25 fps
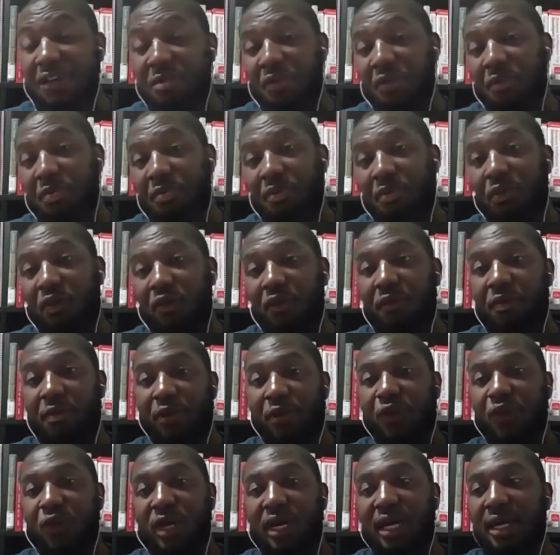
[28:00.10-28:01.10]
bit of
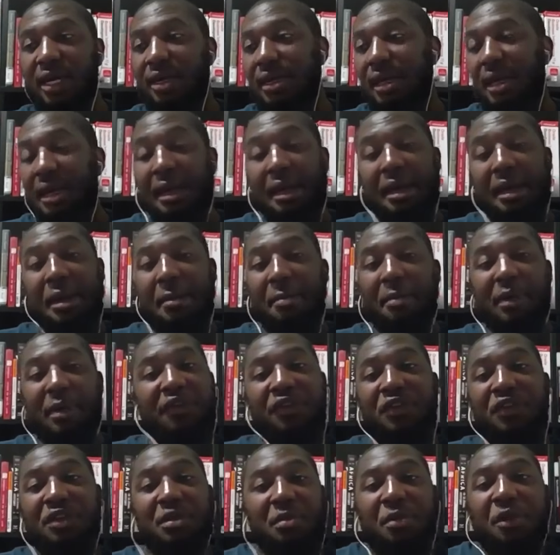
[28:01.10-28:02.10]
Botswana, but
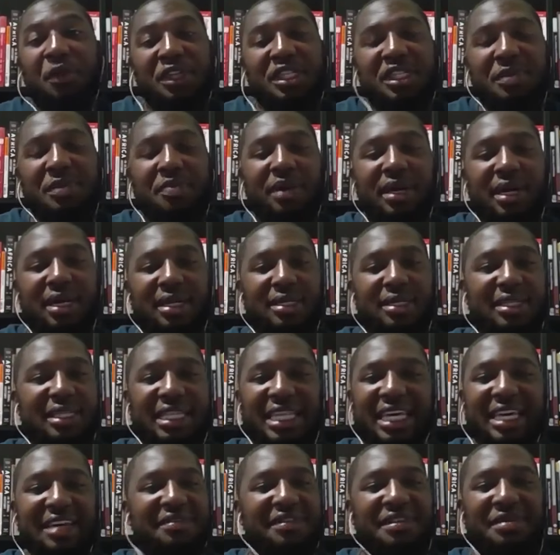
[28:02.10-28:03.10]
for the most part,
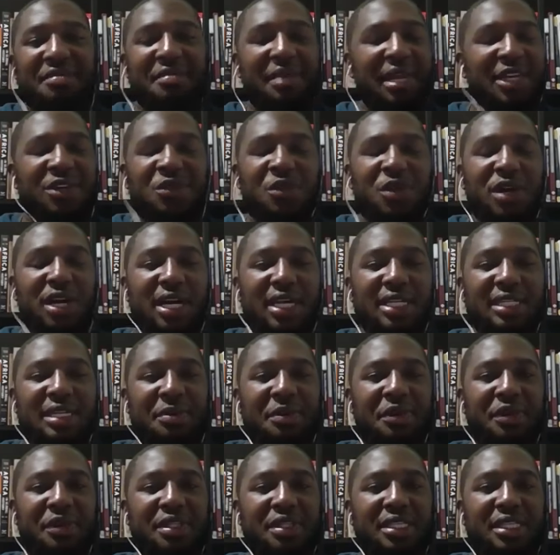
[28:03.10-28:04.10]
they have remained quiet
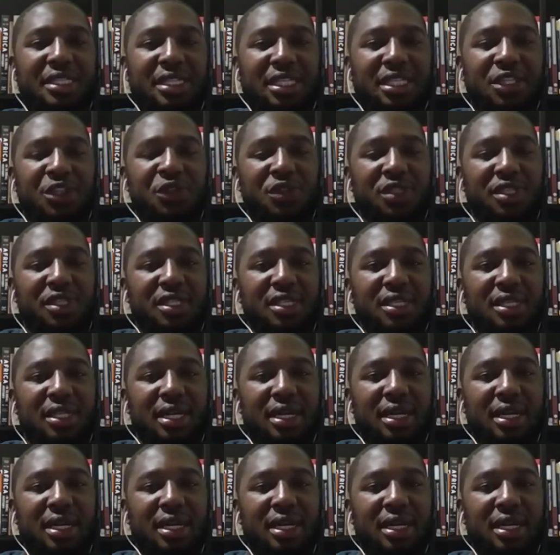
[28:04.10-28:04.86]
about these issues.